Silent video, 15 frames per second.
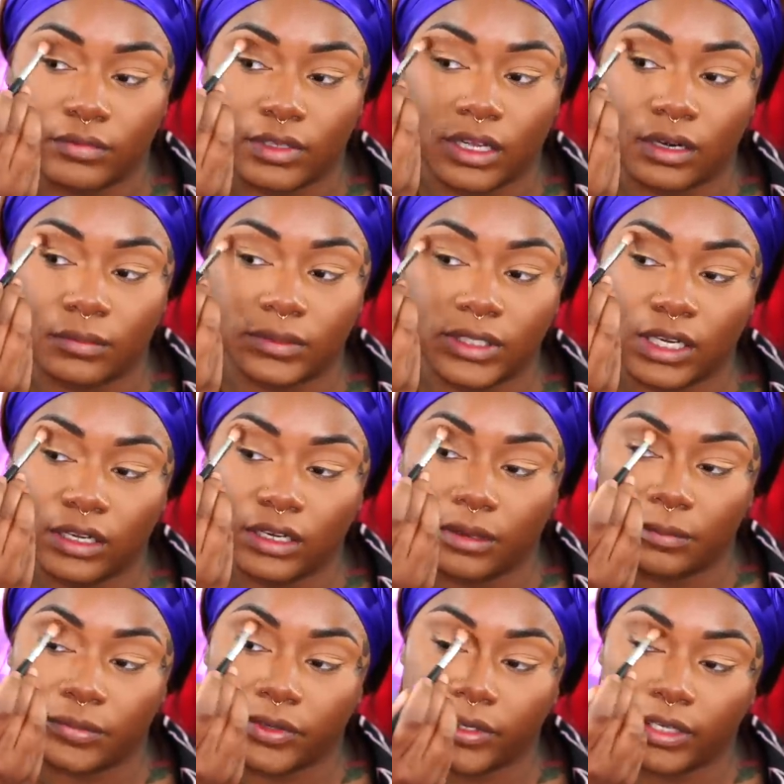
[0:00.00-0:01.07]
And I'm taking
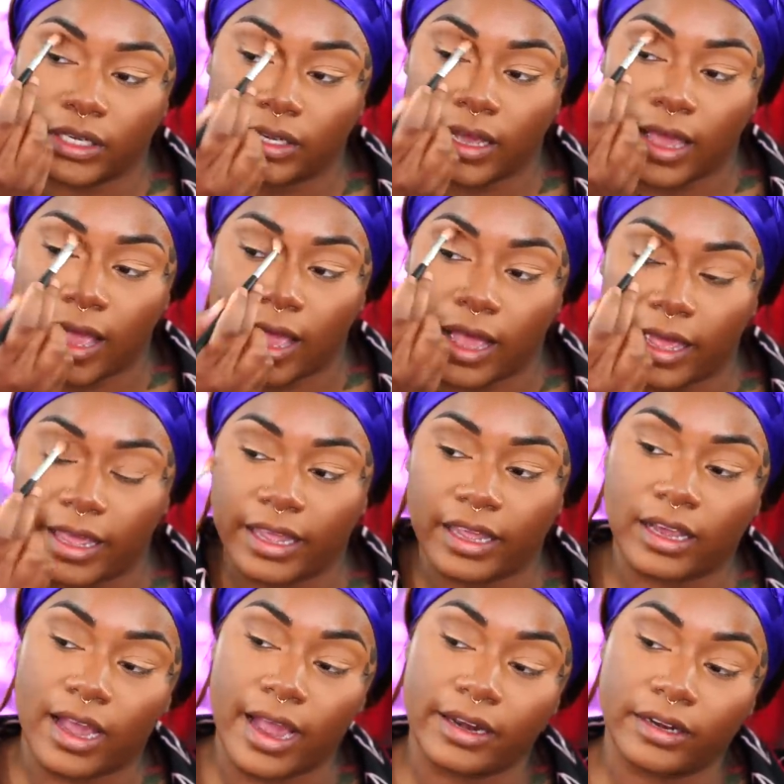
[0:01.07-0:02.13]
it pretty high,
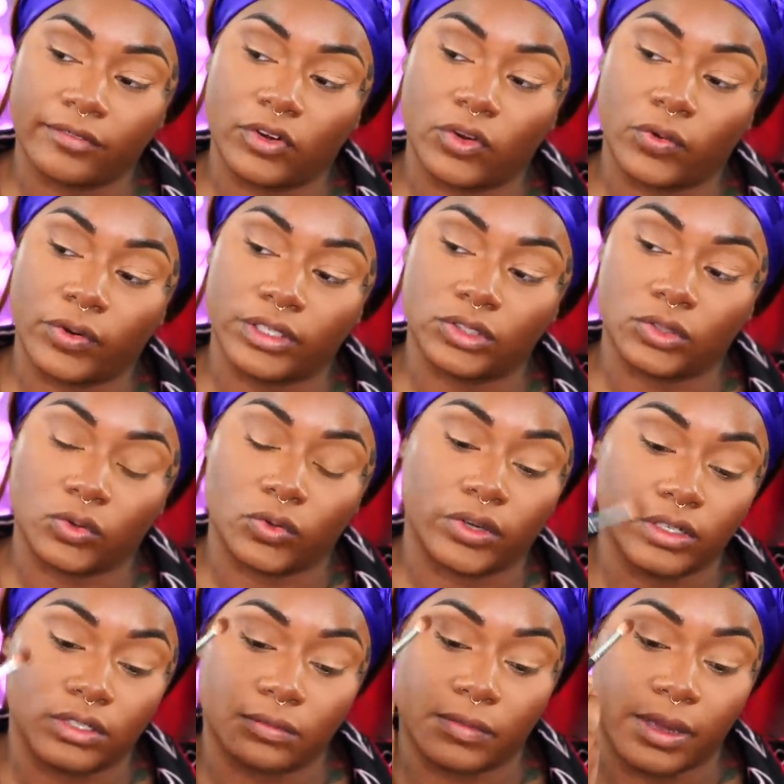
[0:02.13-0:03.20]
kind of going
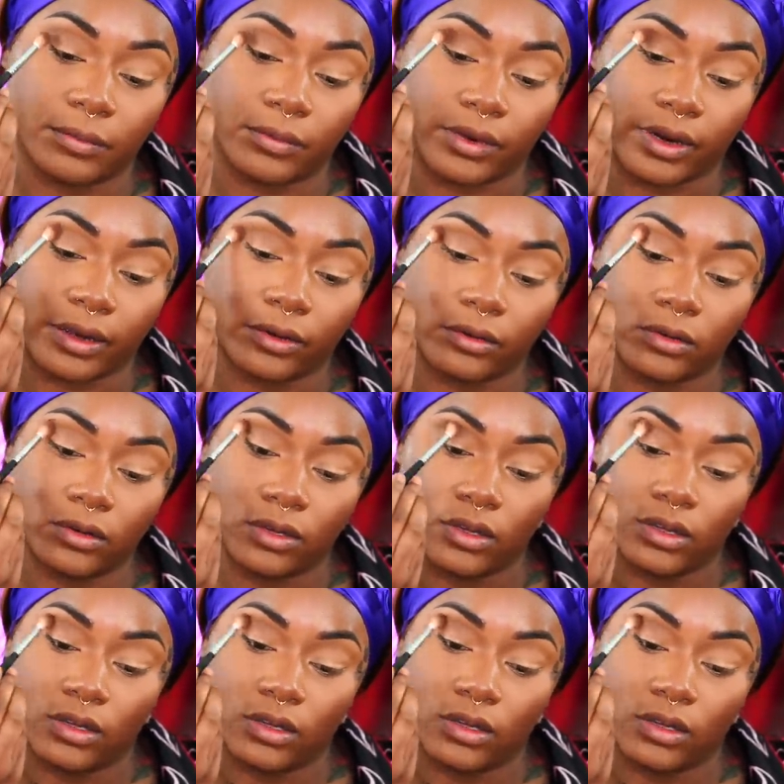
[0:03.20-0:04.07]
towards my brow.